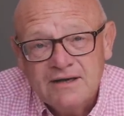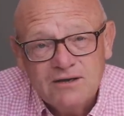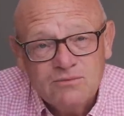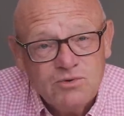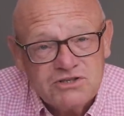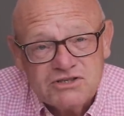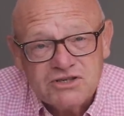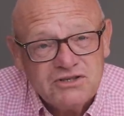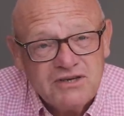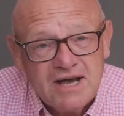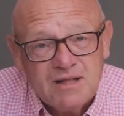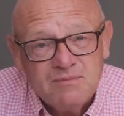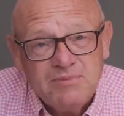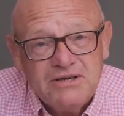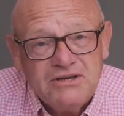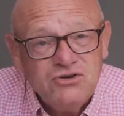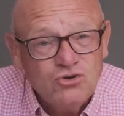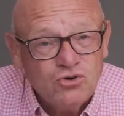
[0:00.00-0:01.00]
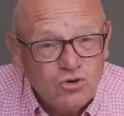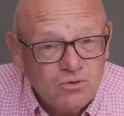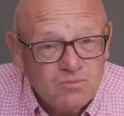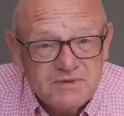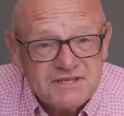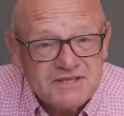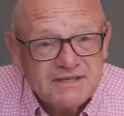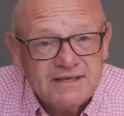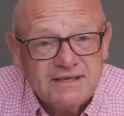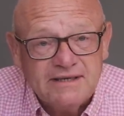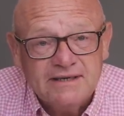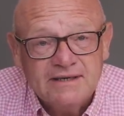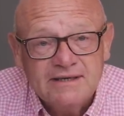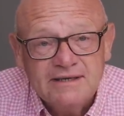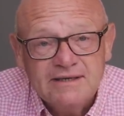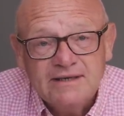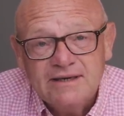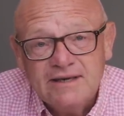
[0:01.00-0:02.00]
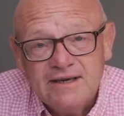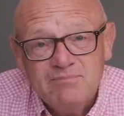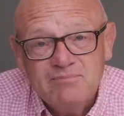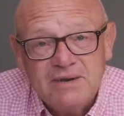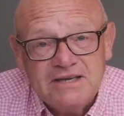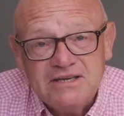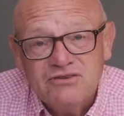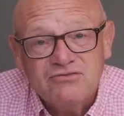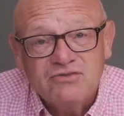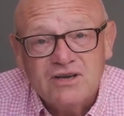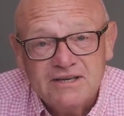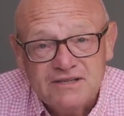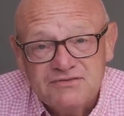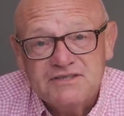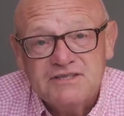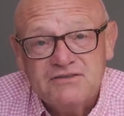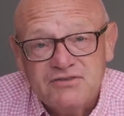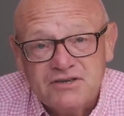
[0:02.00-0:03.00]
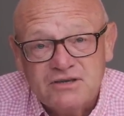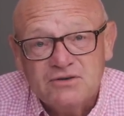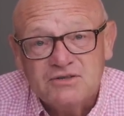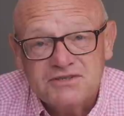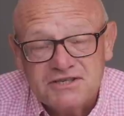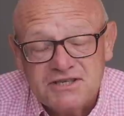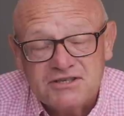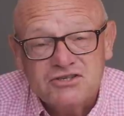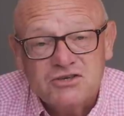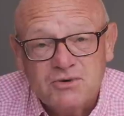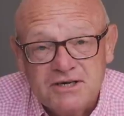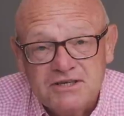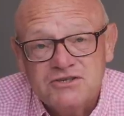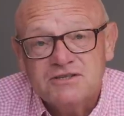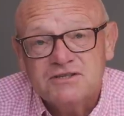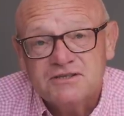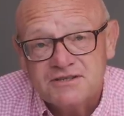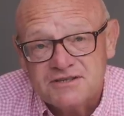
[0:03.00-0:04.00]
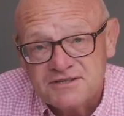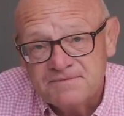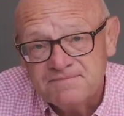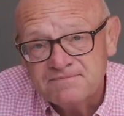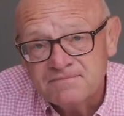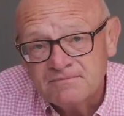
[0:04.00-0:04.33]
which can help enormously in many of life's difficult situations.